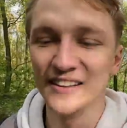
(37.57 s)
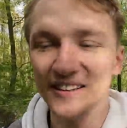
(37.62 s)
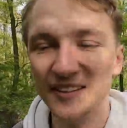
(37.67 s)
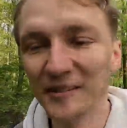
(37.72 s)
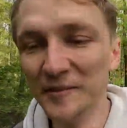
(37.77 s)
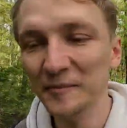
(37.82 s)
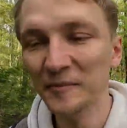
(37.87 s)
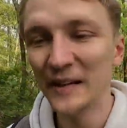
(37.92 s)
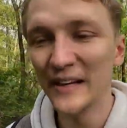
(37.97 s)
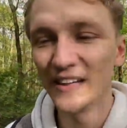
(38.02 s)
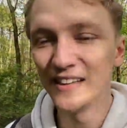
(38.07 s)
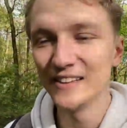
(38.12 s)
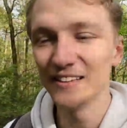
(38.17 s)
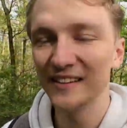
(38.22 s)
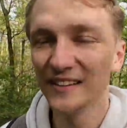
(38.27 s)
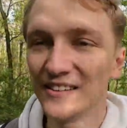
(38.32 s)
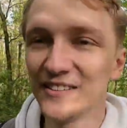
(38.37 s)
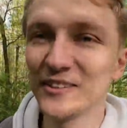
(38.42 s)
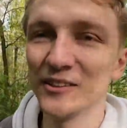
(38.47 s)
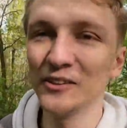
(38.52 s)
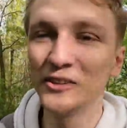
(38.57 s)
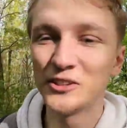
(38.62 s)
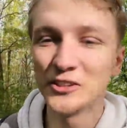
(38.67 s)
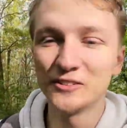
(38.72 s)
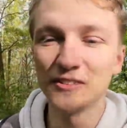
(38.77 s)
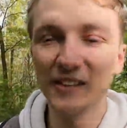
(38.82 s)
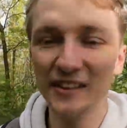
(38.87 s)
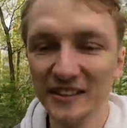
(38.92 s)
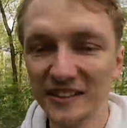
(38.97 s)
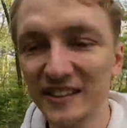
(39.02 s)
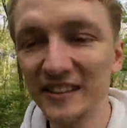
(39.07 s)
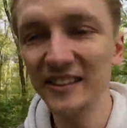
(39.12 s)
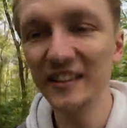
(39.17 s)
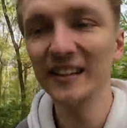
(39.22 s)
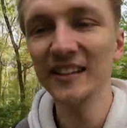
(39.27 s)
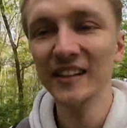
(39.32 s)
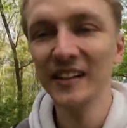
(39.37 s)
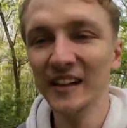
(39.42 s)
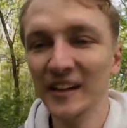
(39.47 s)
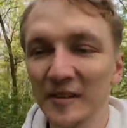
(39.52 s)
the main
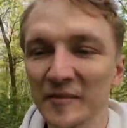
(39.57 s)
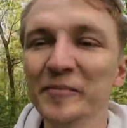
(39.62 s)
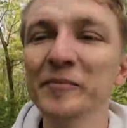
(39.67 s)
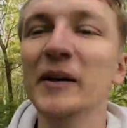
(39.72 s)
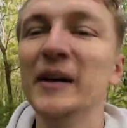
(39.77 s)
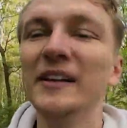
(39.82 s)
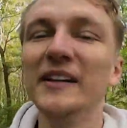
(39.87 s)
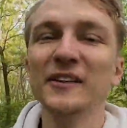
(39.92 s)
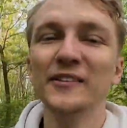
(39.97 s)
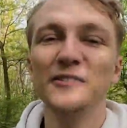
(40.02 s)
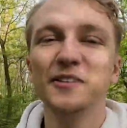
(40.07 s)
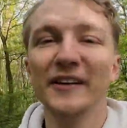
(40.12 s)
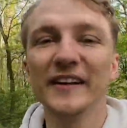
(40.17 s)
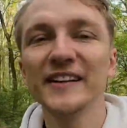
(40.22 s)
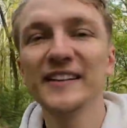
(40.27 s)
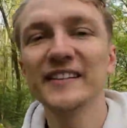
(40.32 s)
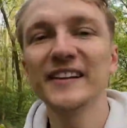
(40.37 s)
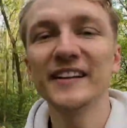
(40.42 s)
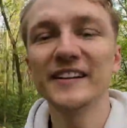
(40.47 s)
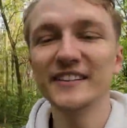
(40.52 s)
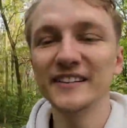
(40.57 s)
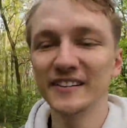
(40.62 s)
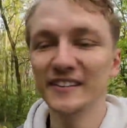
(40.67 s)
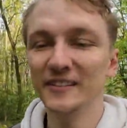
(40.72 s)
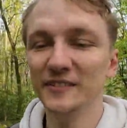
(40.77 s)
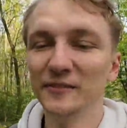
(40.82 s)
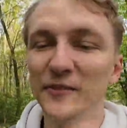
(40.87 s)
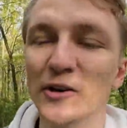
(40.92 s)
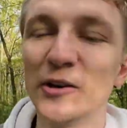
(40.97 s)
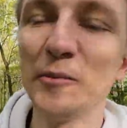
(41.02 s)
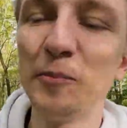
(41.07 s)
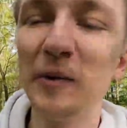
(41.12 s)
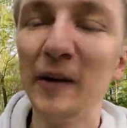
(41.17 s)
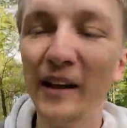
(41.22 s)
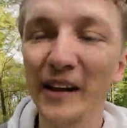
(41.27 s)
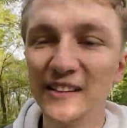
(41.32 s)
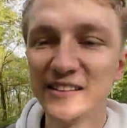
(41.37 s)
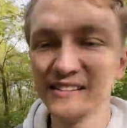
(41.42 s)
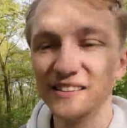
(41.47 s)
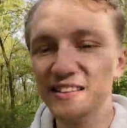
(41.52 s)
controversy, but the fact that
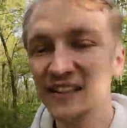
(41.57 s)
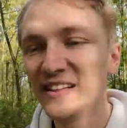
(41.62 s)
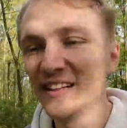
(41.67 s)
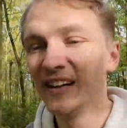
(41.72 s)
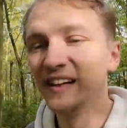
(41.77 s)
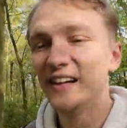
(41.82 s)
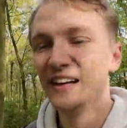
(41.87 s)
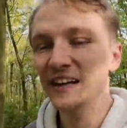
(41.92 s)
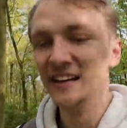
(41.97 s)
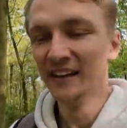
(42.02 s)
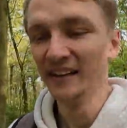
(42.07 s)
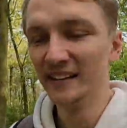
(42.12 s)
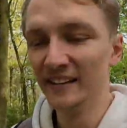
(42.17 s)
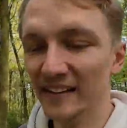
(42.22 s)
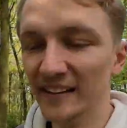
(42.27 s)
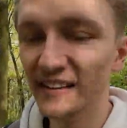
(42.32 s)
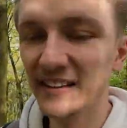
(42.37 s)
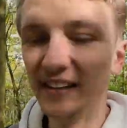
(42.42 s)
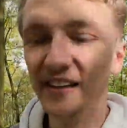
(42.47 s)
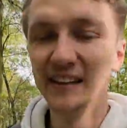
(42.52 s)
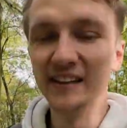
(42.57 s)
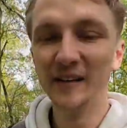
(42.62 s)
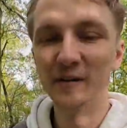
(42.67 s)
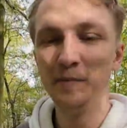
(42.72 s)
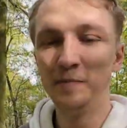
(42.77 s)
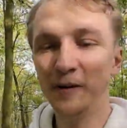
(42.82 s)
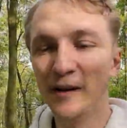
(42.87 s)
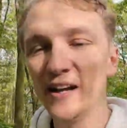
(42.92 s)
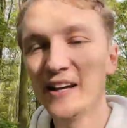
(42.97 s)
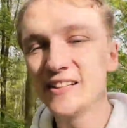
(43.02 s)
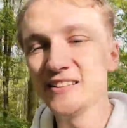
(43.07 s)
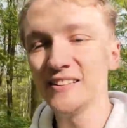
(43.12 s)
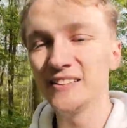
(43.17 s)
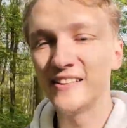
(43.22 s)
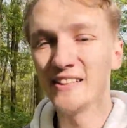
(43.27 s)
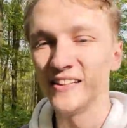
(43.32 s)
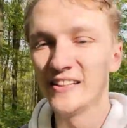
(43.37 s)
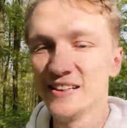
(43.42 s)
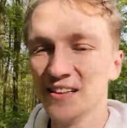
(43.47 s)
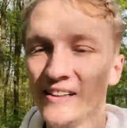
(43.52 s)
the
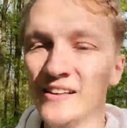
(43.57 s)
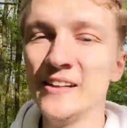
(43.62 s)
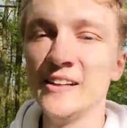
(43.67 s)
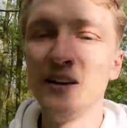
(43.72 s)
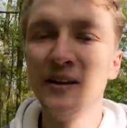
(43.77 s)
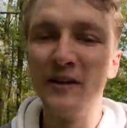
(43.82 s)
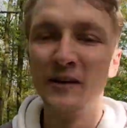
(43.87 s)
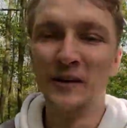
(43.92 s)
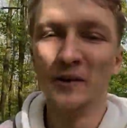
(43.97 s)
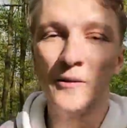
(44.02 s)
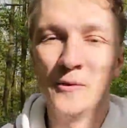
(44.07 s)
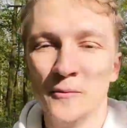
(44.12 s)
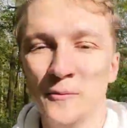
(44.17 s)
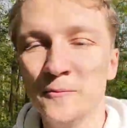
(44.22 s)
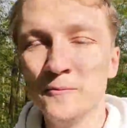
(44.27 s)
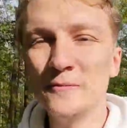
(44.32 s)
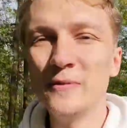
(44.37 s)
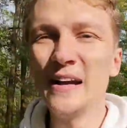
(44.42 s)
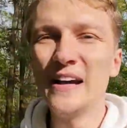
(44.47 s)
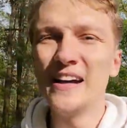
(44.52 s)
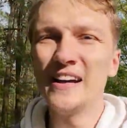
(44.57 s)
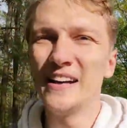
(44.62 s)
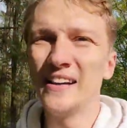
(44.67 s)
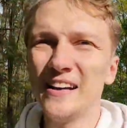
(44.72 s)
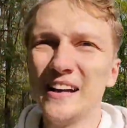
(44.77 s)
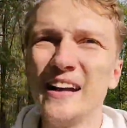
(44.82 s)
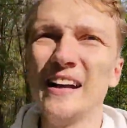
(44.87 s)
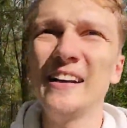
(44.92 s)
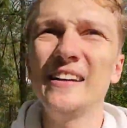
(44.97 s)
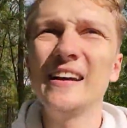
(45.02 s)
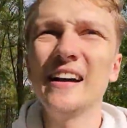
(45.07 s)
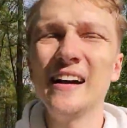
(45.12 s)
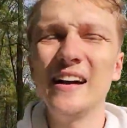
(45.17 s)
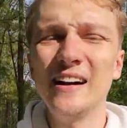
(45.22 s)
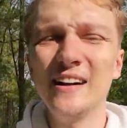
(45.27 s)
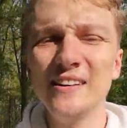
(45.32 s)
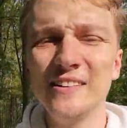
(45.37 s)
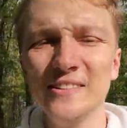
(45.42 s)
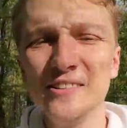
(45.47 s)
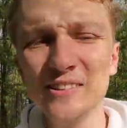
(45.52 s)
plans where and
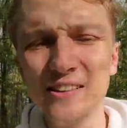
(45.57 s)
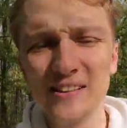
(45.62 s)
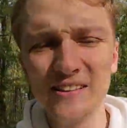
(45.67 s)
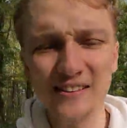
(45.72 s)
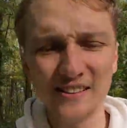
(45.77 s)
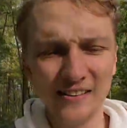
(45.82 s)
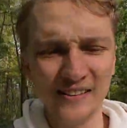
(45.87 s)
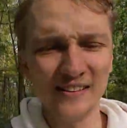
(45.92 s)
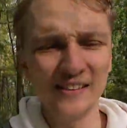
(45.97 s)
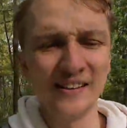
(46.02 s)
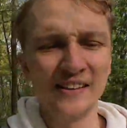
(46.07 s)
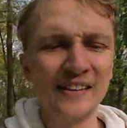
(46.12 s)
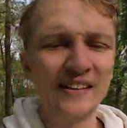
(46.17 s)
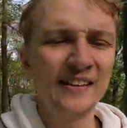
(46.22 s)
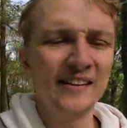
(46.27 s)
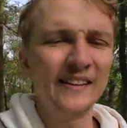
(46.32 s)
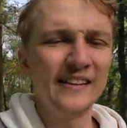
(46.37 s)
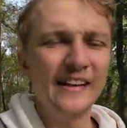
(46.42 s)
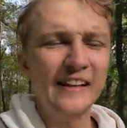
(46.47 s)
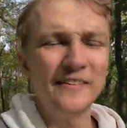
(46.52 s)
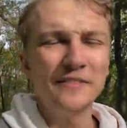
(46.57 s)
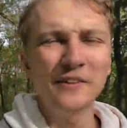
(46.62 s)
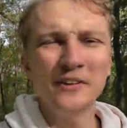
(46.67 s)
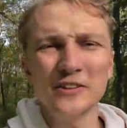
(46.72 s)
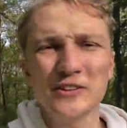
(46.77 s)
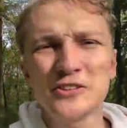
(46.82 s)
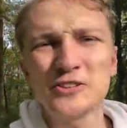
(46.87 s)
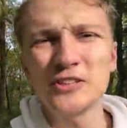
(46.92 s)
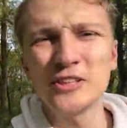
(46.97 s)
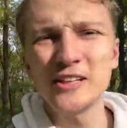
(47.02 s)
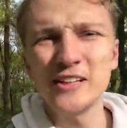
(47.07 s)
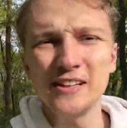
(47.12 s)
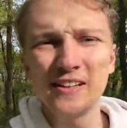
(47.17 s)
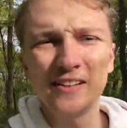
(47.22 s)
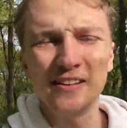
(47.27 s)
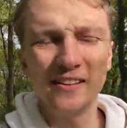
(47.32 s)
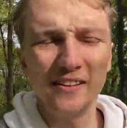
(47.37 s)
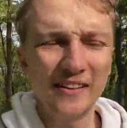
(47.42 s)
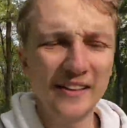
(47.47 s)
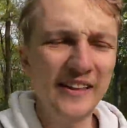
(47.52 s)
how they will
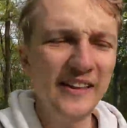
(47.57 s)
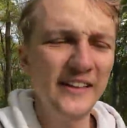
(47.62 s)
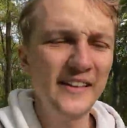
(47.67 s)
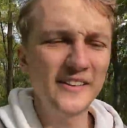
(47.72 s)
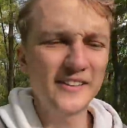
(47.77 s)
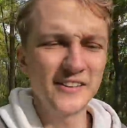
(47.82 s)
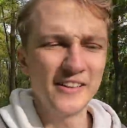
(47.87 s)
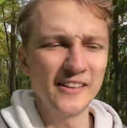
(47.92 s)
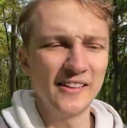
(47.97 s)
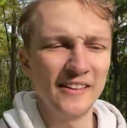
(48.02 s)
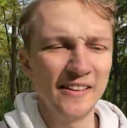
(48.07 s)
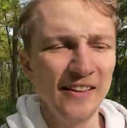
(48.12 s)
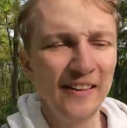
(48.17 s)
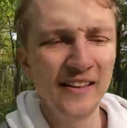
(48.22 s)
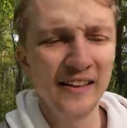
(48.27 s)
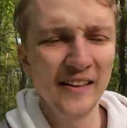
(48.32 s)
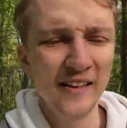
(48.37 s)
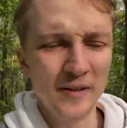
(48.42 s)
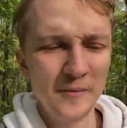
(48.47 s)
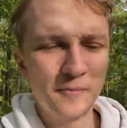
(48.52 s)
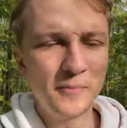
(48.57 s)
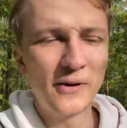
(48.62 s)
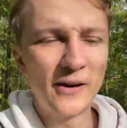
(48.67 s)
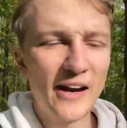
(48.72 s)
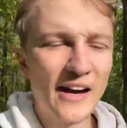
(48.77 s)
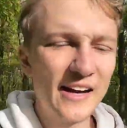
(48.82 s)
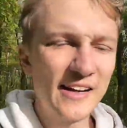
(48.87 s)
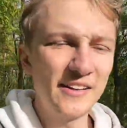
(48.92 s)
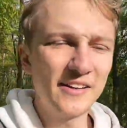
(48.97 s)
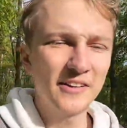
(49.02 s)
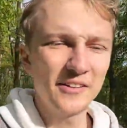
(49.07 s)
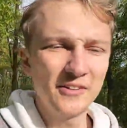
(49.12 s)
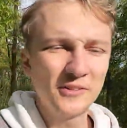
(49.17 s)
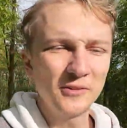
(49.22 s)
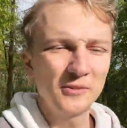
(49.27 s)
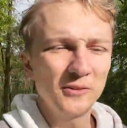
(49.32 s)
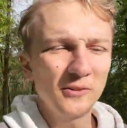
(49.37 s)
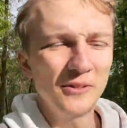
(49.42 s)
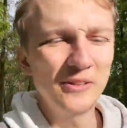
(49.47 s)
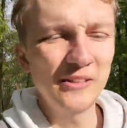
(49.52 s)
strike leaked prior
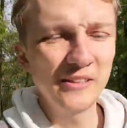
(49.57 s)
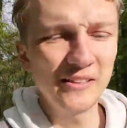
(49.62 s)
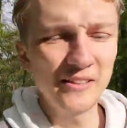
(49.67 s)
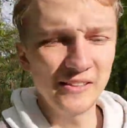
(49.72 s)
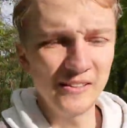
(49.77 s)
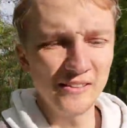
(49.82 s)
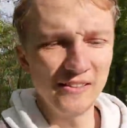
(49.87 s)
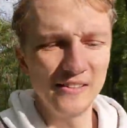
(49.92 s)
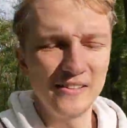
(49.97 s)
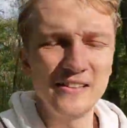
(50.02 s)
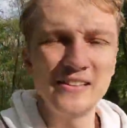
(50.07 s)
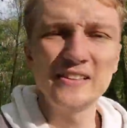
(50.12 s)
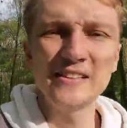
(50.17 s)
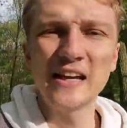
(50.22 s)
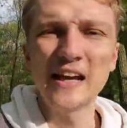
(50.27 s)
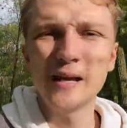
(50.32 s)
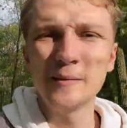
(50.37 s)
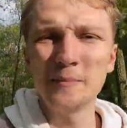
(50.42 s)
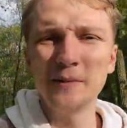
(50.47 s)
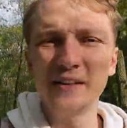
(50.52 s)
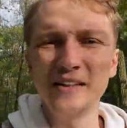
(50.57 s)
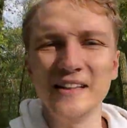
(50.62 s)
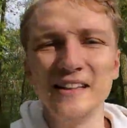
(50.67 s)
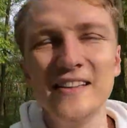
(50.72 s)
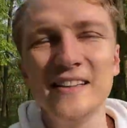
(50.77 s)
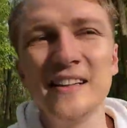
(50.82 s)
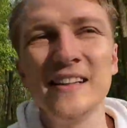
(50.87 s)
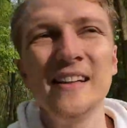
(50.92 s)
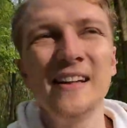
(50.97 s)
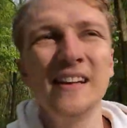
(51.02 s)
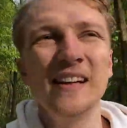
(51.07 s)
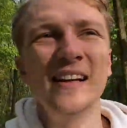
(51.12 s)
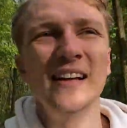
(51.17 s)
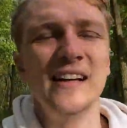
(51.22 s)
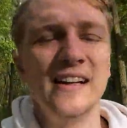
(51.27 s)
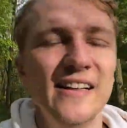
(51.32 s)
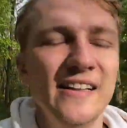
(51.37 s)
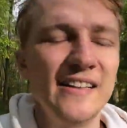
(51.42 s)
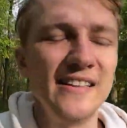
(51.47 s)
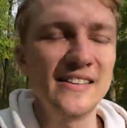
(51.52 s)
to this happening
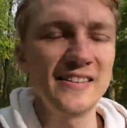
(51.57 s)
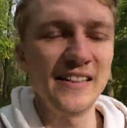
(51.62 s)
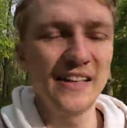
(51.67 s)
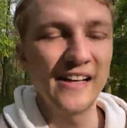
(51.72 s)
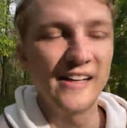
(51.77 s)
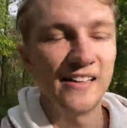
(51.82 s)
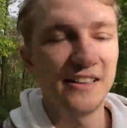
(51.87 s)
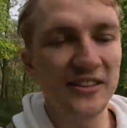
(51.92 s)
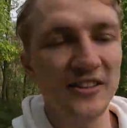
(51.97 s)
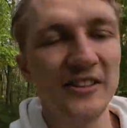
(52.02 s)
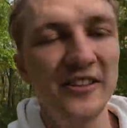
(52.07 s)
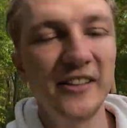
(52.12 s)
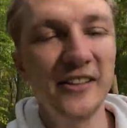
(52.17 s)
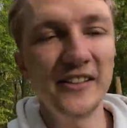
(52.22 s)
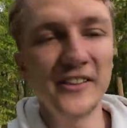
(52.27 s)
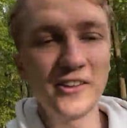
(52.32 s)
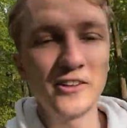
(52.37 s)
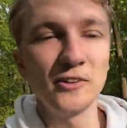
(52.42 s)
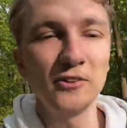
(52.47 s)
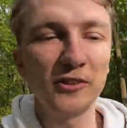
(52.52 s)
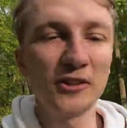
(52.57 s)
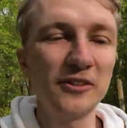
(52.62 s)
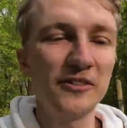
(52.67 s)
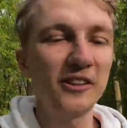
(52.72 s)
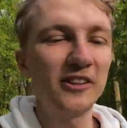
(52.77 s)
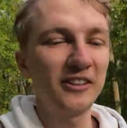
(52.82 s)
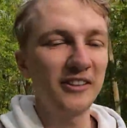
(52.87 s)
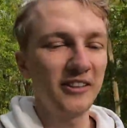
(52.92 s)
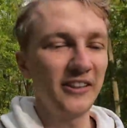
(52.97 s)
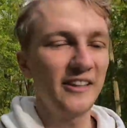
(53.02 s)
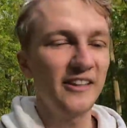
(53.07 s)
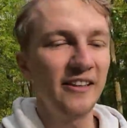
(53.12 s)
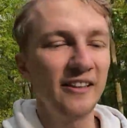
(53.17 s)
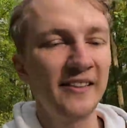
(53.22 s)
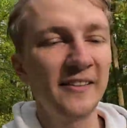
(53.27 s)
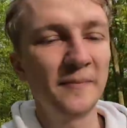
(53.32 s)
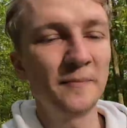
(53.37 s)
is actually the controversy.